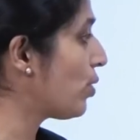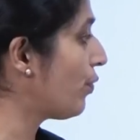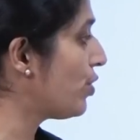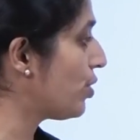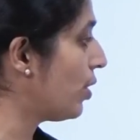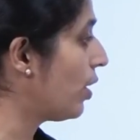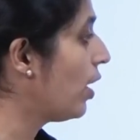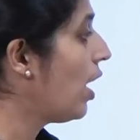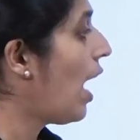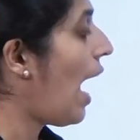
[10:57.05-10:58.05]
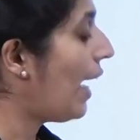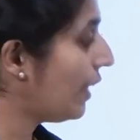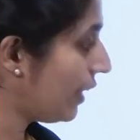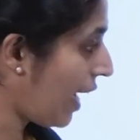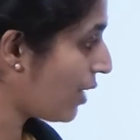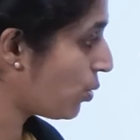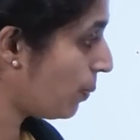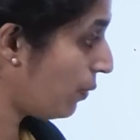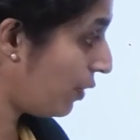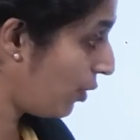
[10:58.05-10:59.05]
officer and it has to
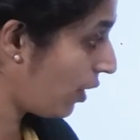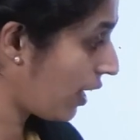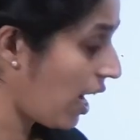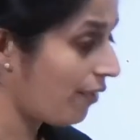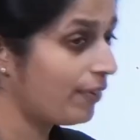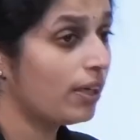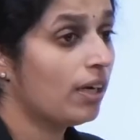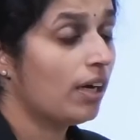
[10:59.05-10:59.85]
be videographed.